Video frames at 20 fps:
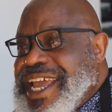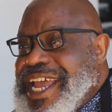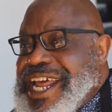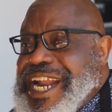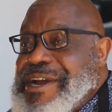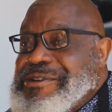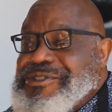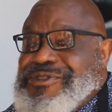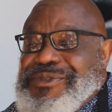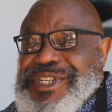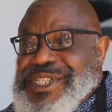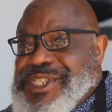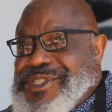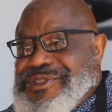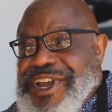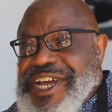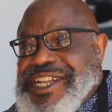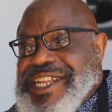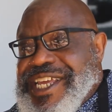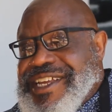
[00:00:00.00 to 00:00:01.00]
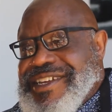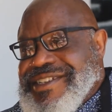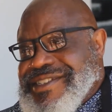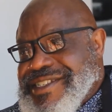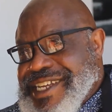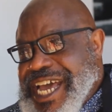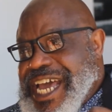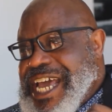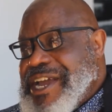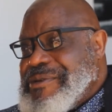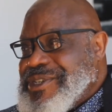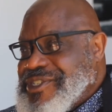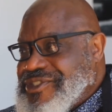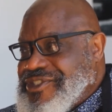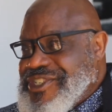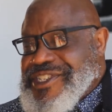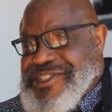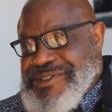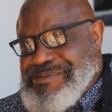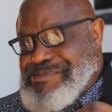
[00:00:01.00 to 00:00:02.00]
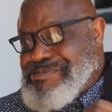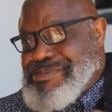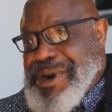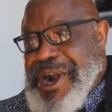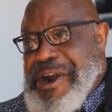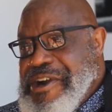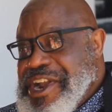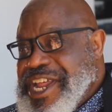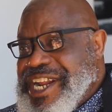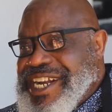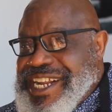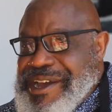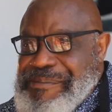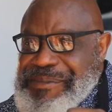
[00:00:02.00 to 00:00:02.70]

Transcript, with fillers: And I was really struggling because I was just burning.